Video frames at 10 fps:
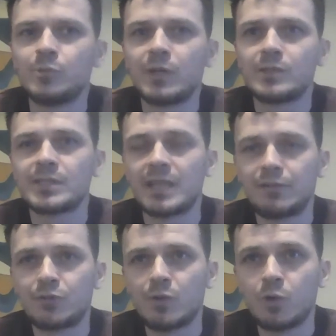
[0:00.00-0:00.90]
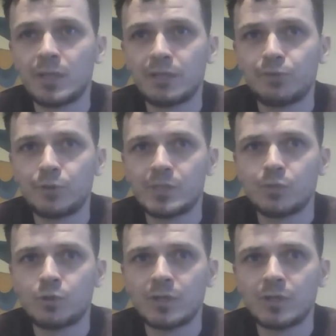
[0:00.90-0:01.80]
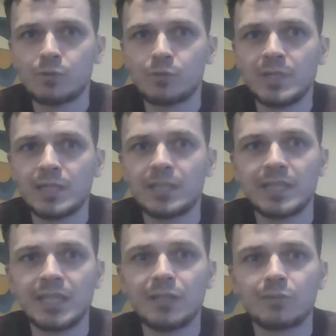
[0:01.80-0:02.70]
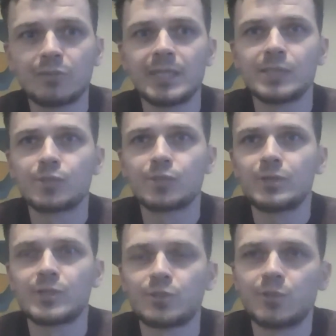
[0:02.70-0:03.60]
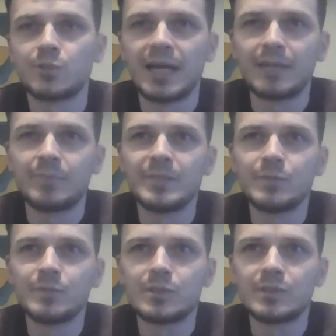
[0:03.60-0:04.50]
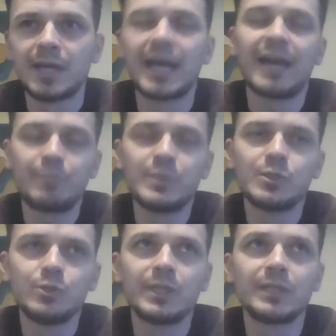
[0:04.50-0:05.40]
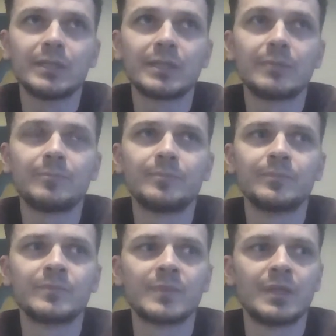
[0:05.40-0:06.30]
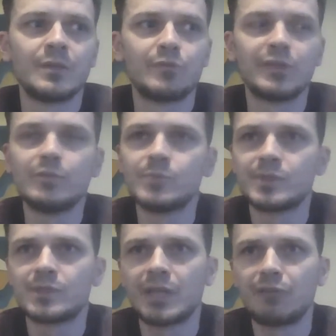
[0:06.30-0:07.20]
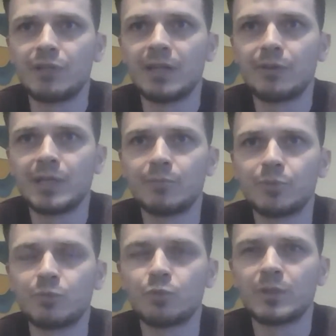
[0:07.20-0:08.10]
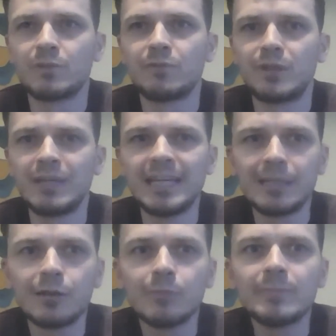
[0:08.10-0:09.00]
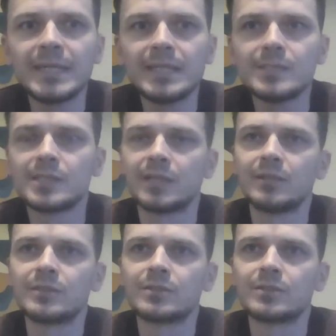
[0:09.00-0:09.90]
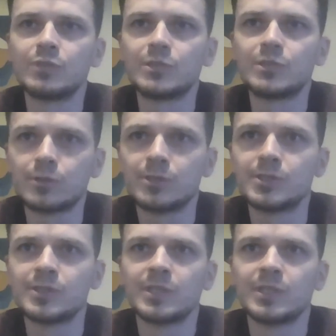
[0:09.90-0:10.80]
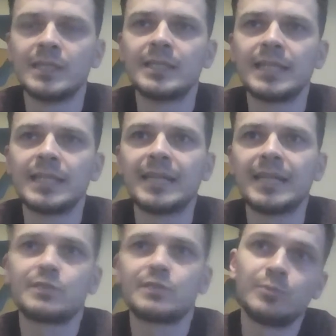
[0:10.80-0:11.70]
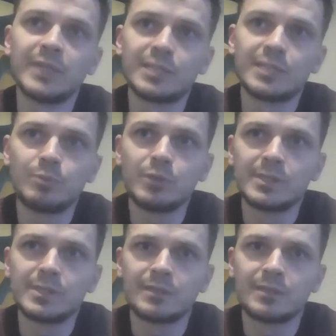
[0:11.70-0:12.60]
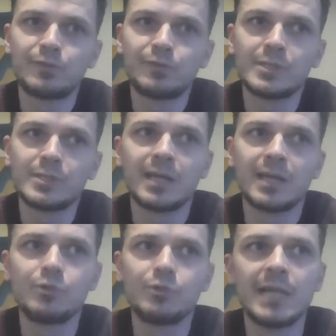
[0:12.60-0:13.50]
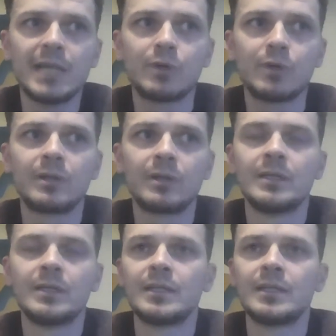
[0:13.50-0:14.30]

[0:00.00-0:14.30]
be honest, after I won that first award, I was really keen on making stories. So I have been doing films every now and then, but with very little means and resources. And this film, Yes People, is the first time really where